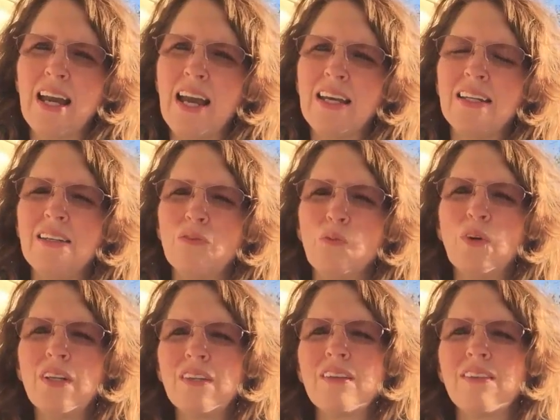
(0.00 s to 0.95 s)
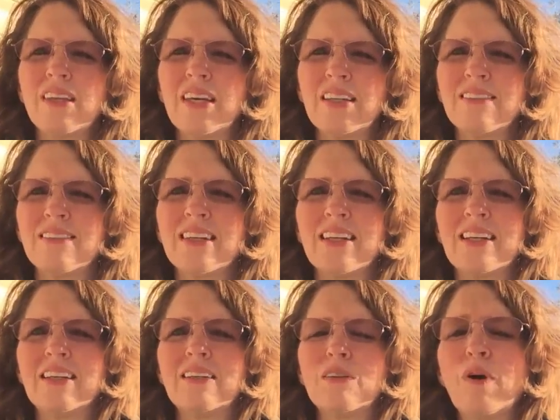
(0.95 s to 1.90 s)
And one of the things that
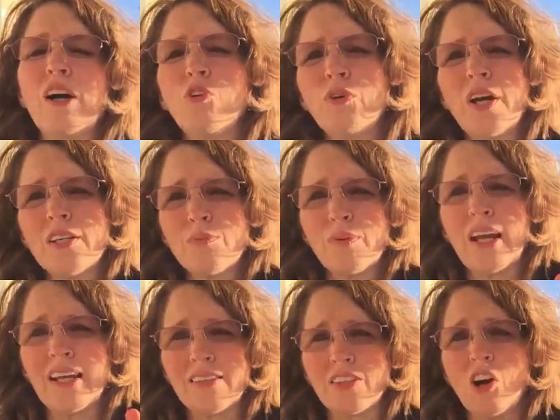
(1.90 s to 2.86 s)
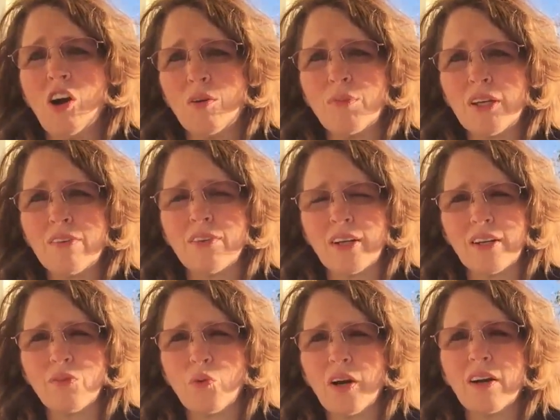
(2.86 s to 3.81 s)
my own husband has taught me
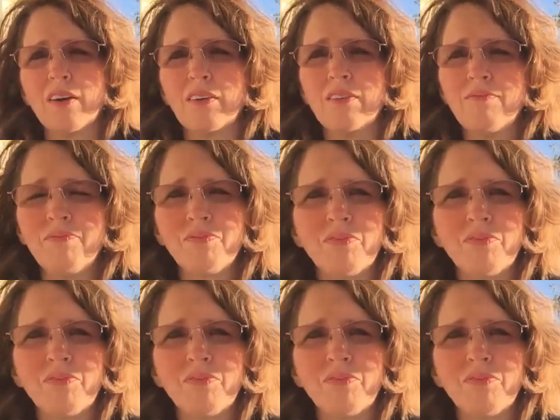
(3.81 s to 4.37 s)
very well